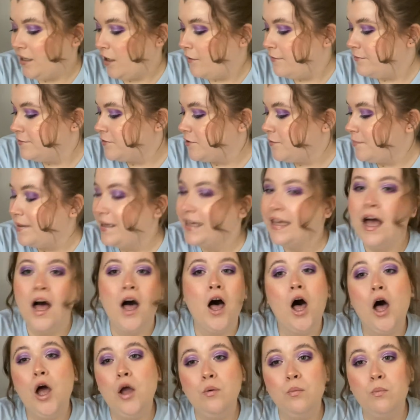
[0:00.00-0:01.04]
going to be a
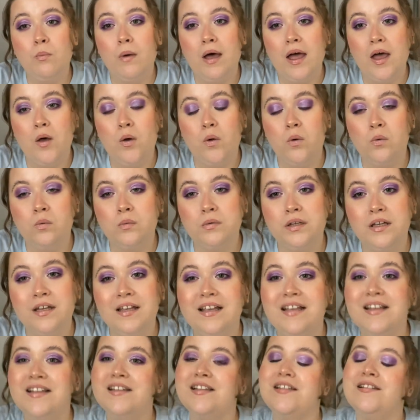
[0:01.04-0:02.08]
homeware haul,
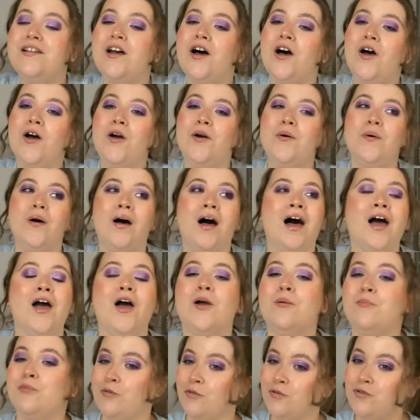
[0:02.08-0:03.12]
so I
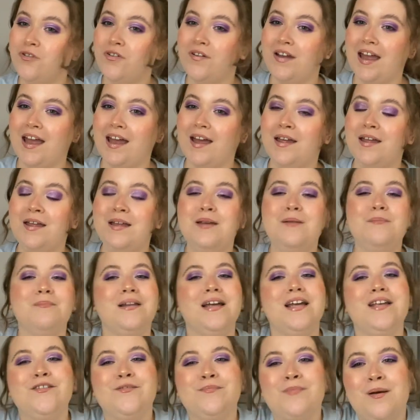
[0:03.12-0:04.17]
hope you enjoy it.
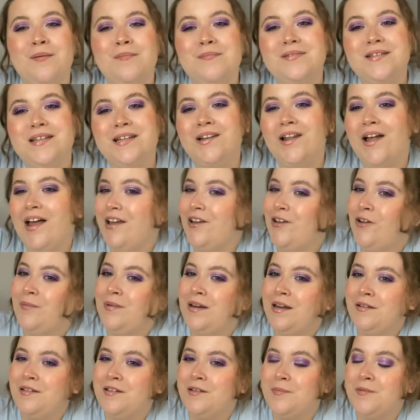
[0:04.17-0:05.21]
Please remember to like,
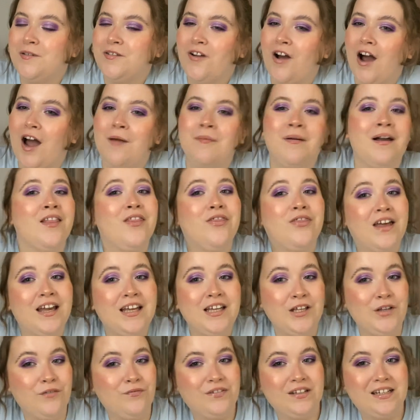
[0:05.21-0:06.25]
comment and subscribe, and
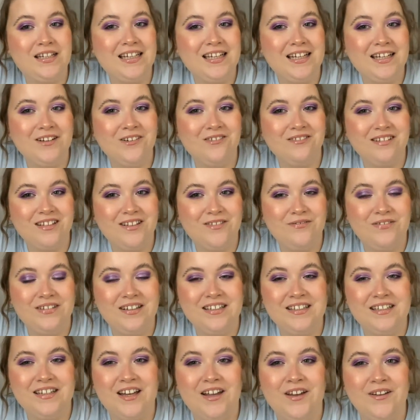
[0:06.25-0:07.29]
thank you for clicking on this
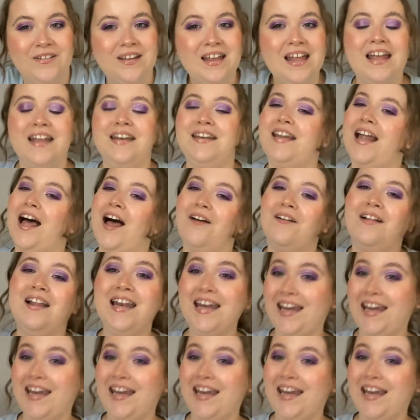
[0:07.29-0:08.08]
video. Now,